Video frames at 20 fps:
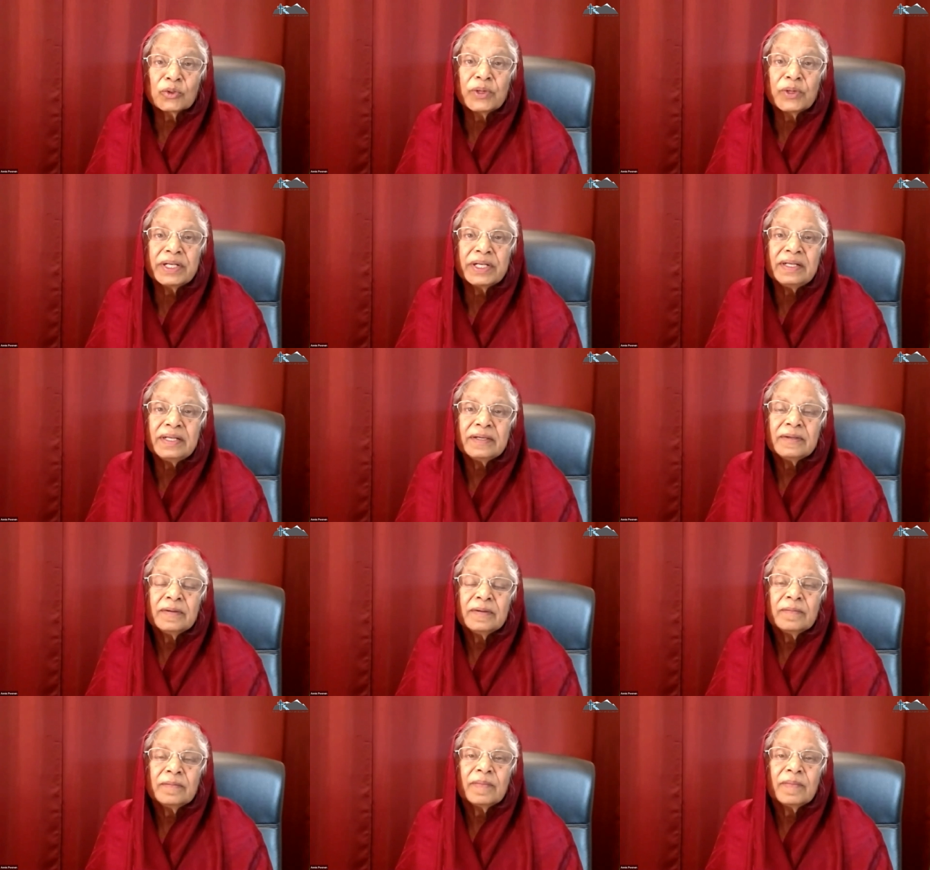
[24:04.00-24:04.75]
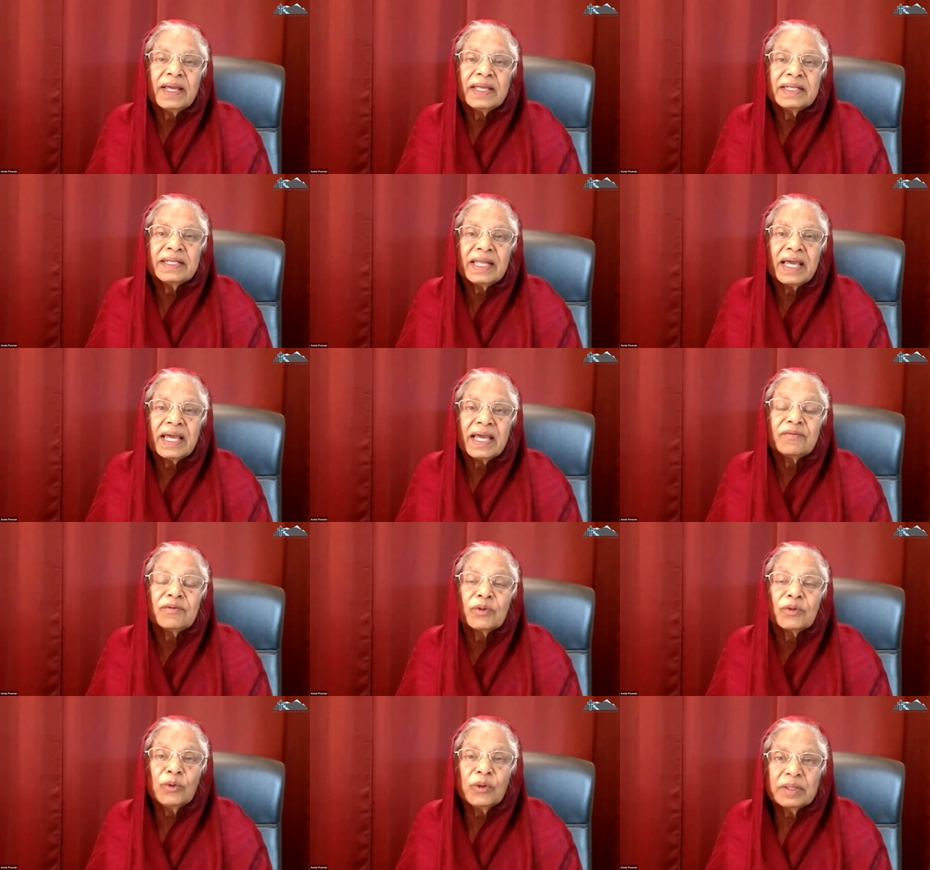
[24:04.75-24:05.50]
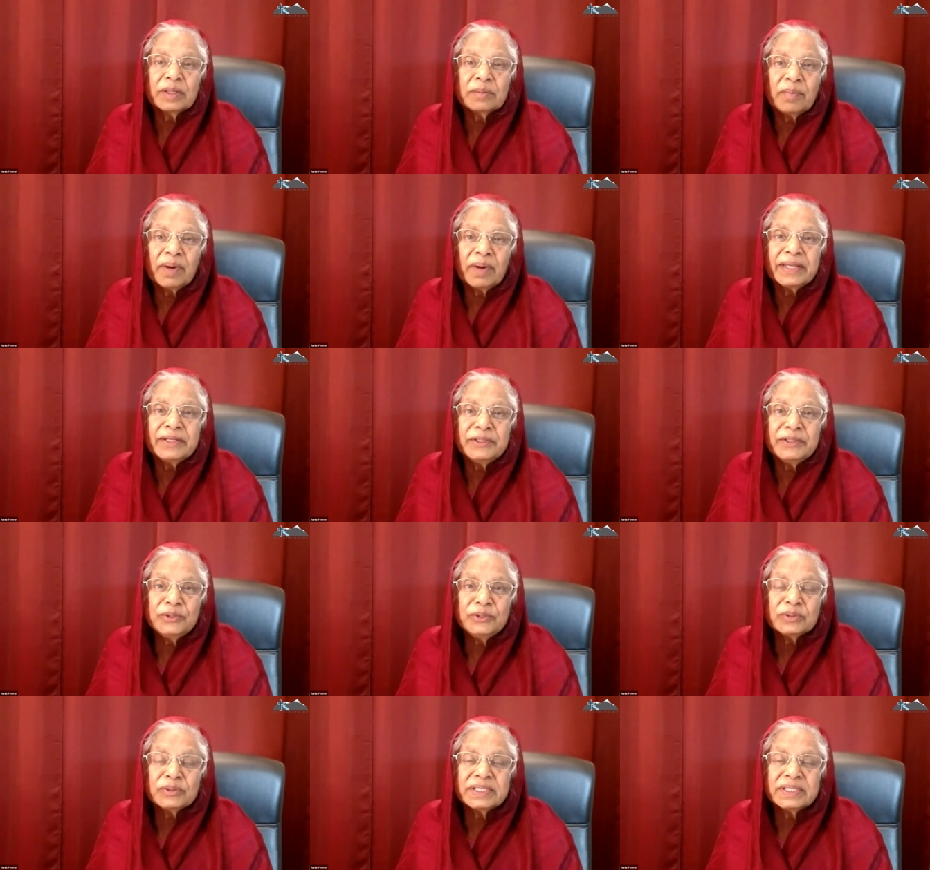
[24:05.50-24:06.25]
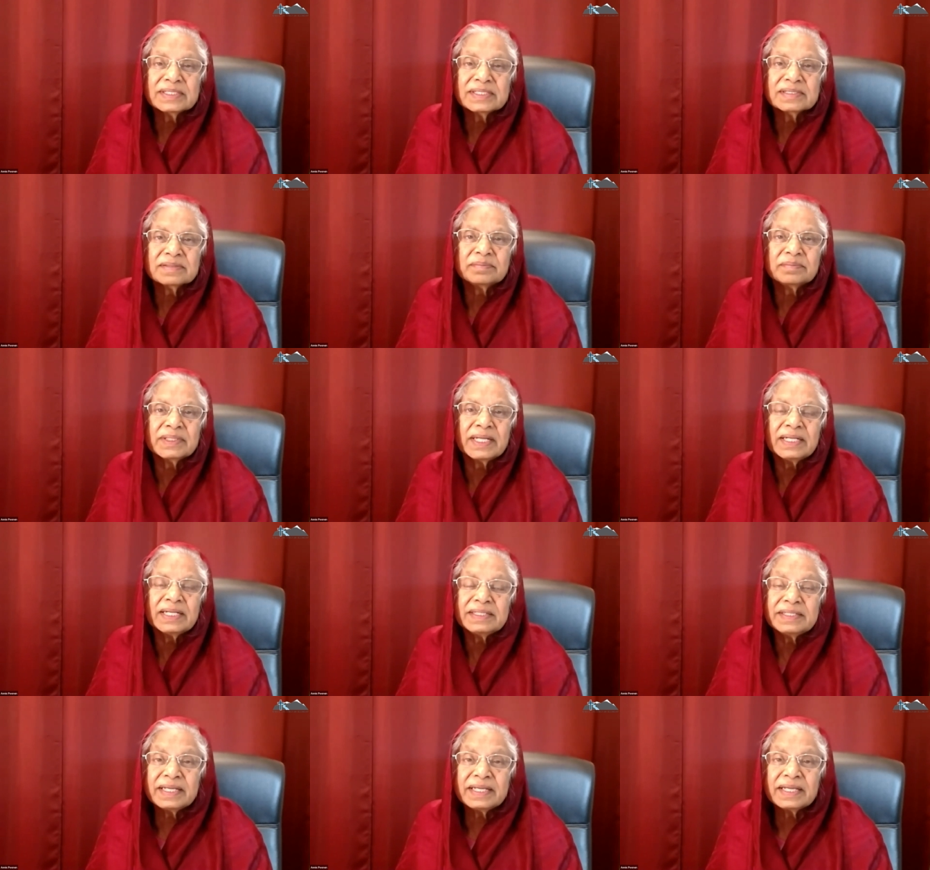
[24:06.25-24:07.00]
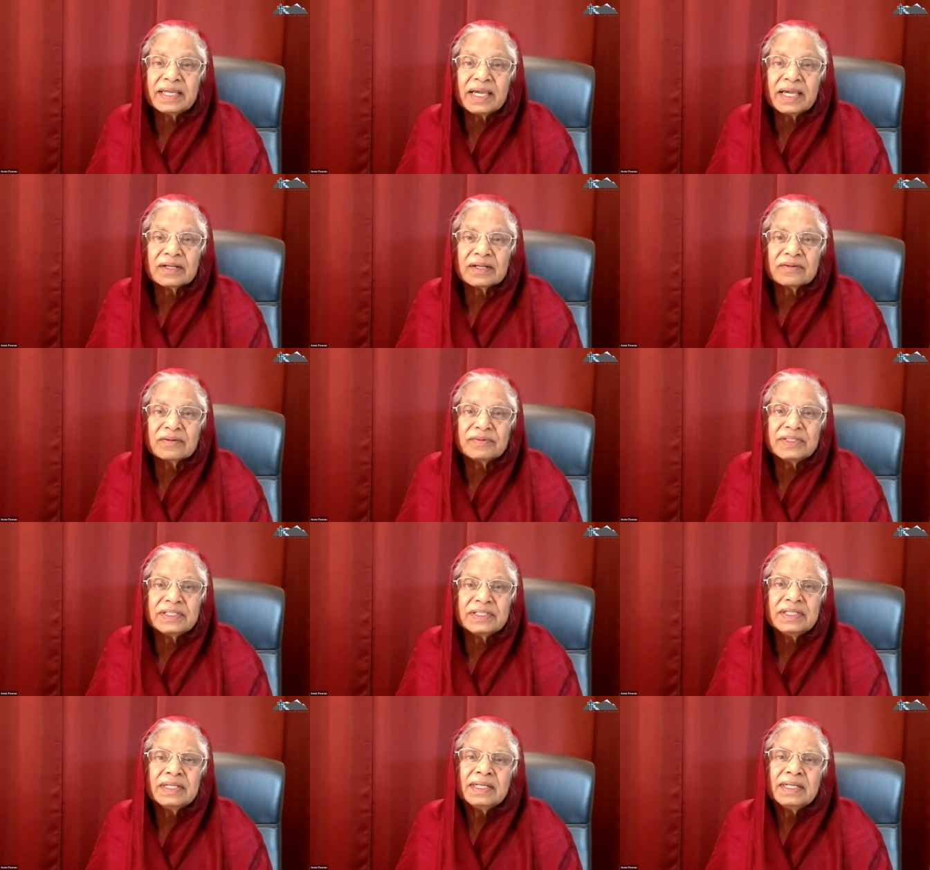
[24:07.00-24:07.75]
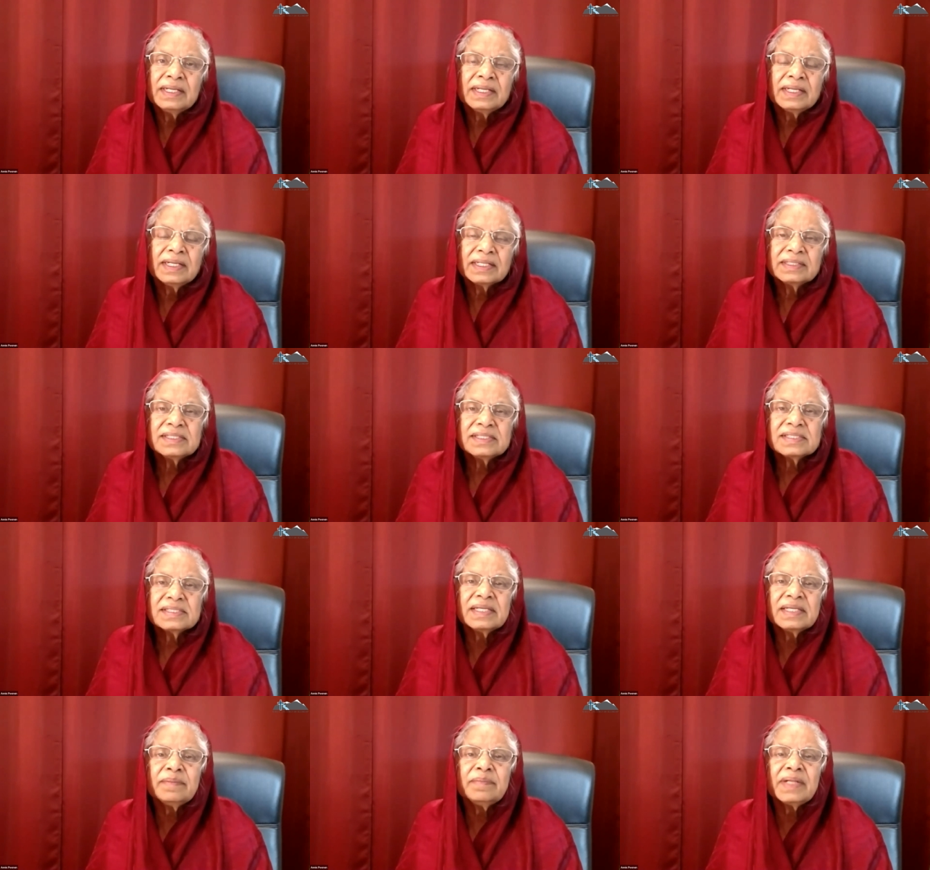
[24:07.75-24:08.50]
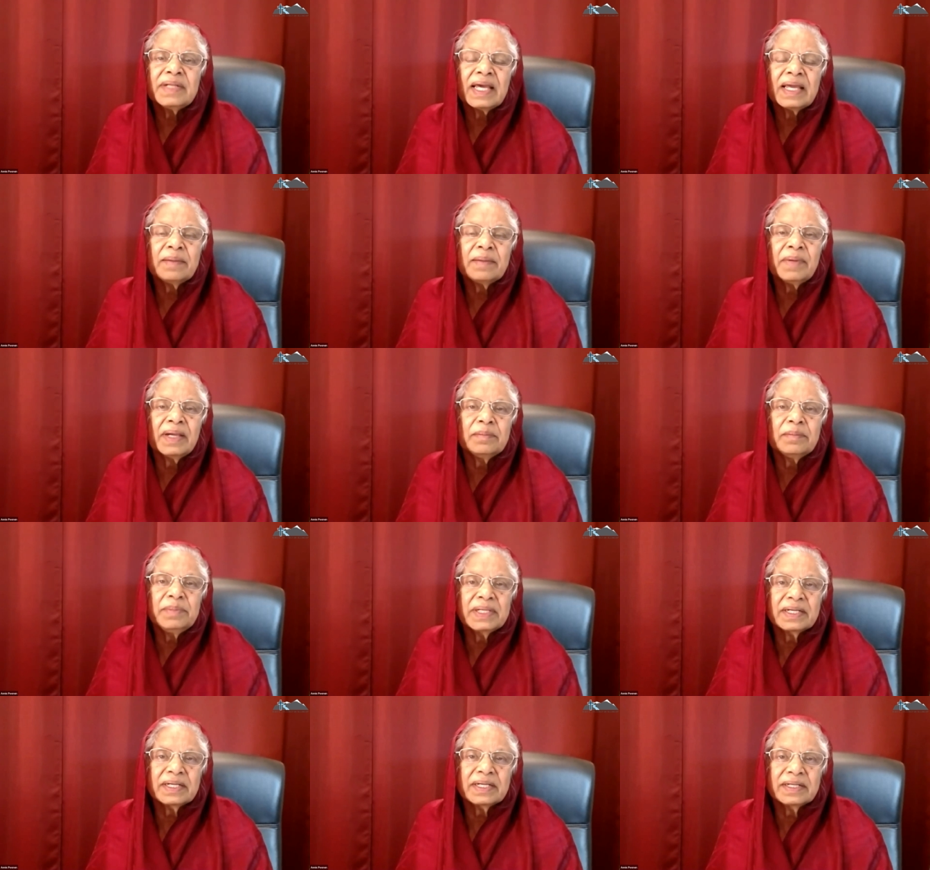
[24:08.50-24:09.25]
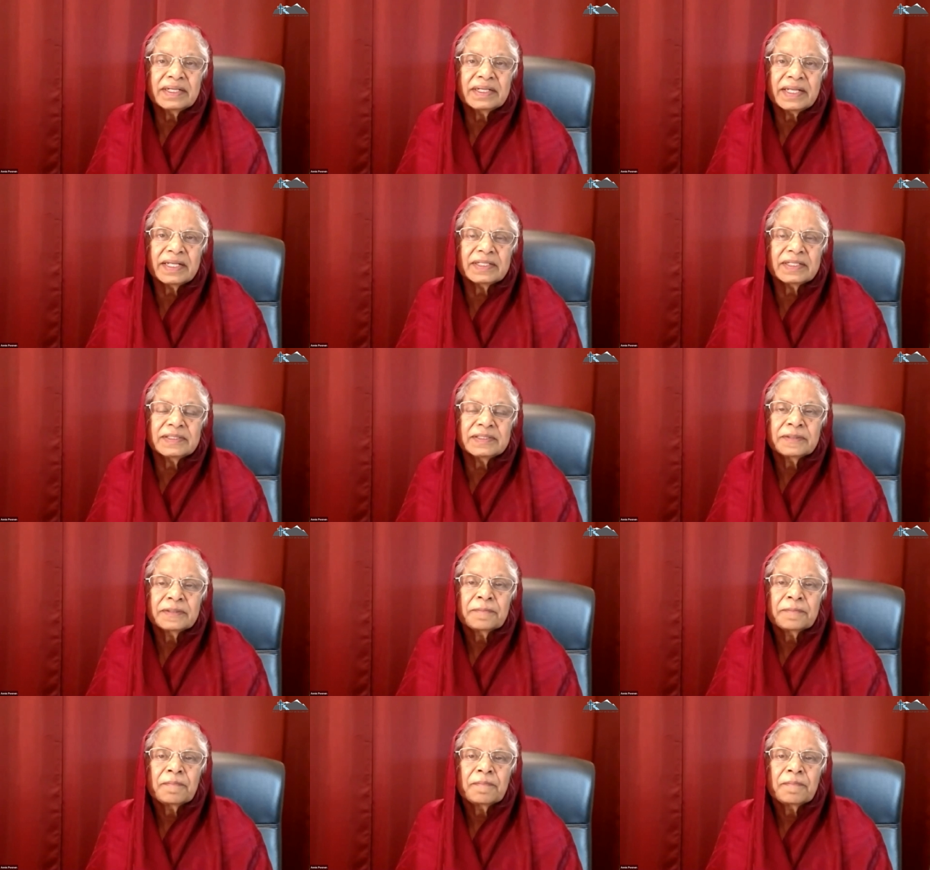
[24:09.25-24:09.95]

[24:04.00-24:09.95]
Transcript: ruined and have to go and buy new things, but I'll take care of it. At the same time, I'll be content.